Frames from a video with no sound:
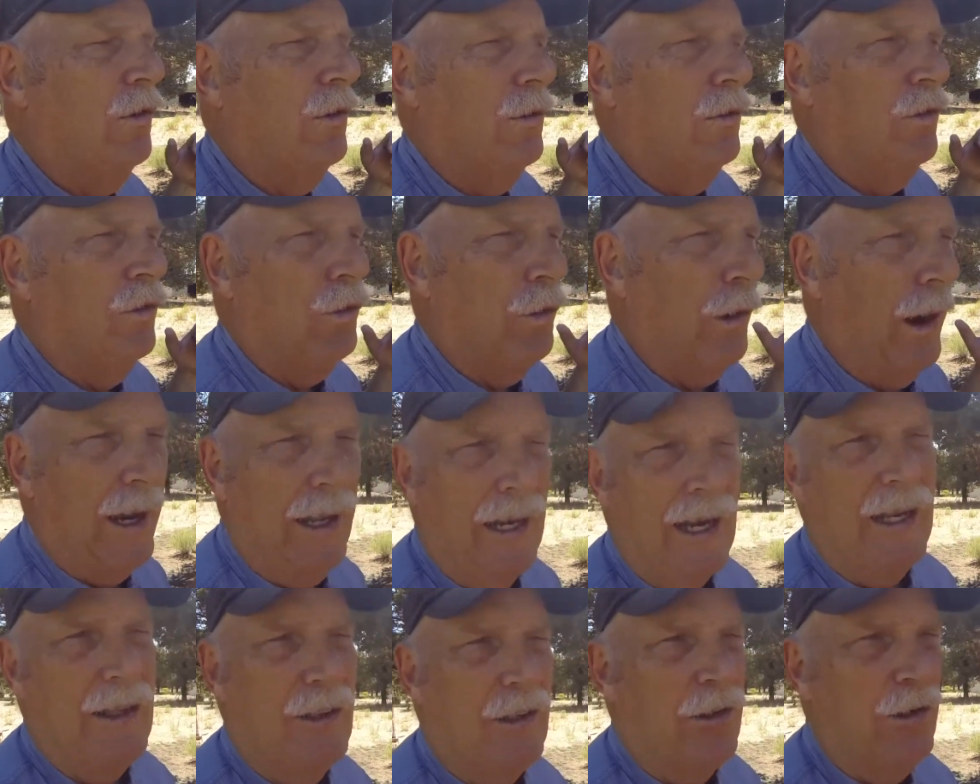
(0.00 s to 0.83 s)
try
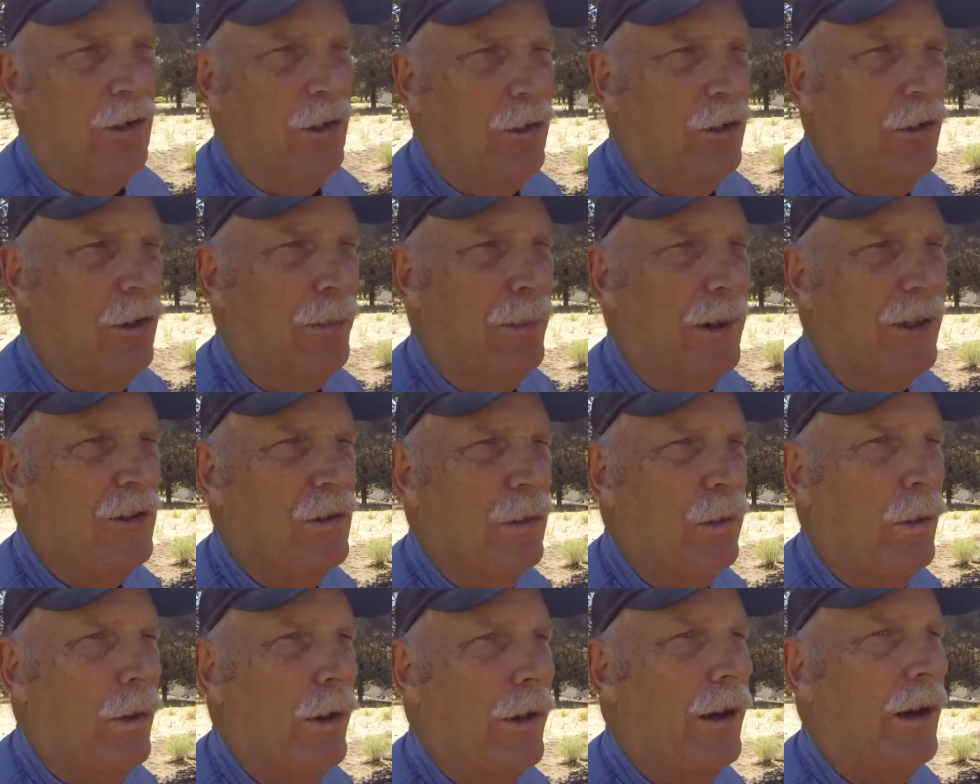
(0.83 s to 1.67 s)
not to do too much
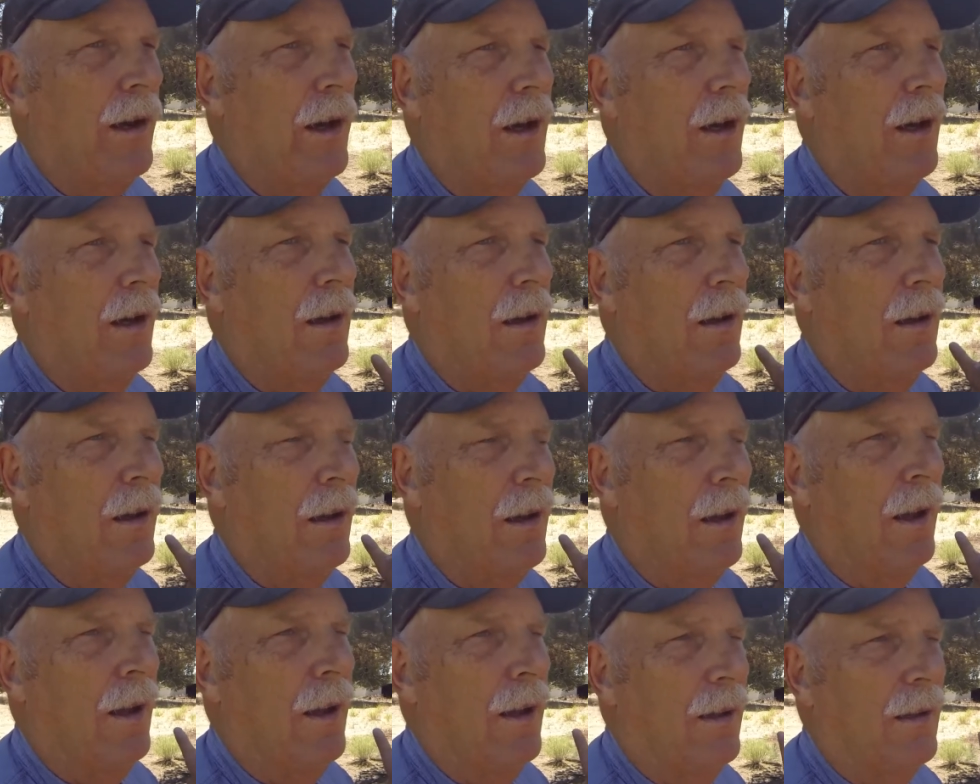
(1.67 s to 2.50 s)
work,
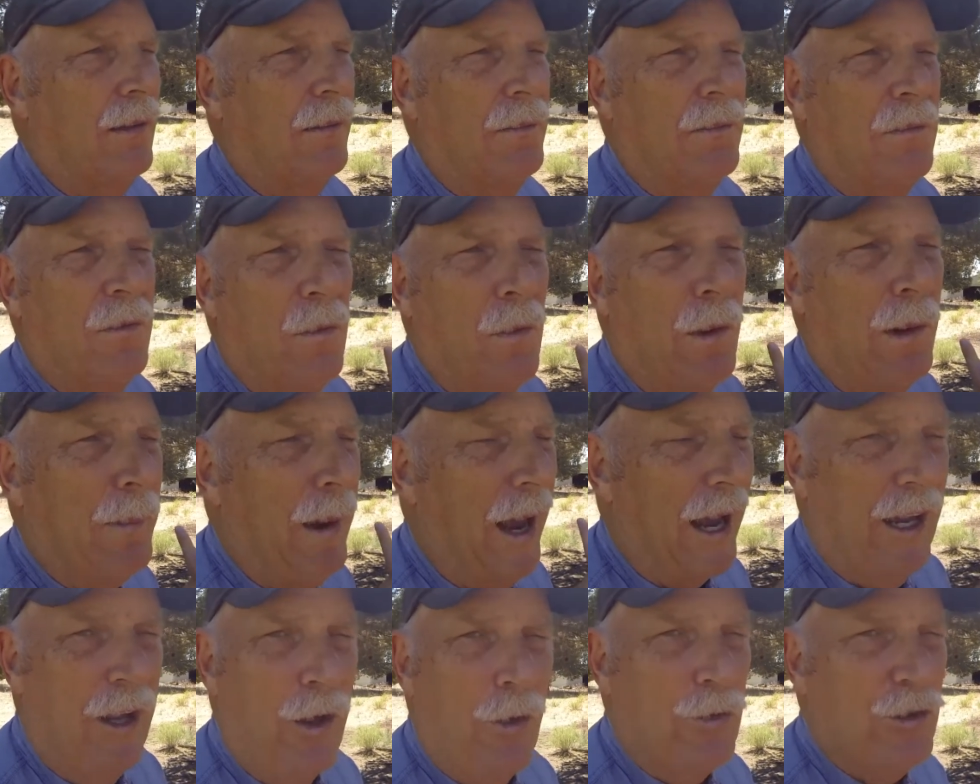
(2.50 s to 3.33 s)
we
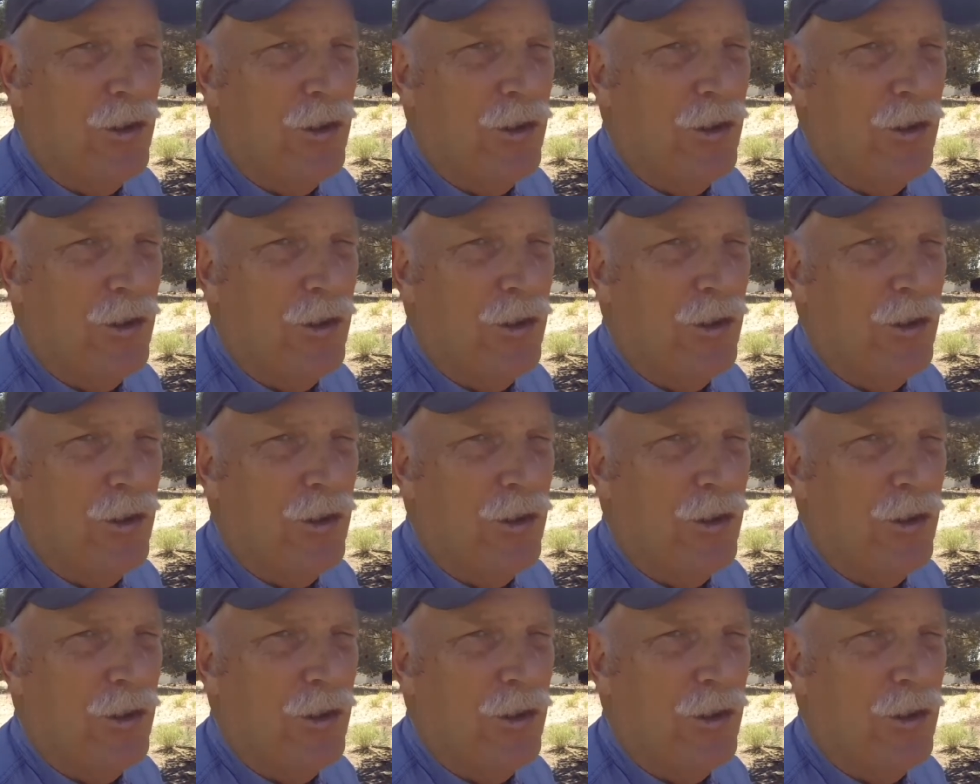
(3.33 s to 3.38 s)
might go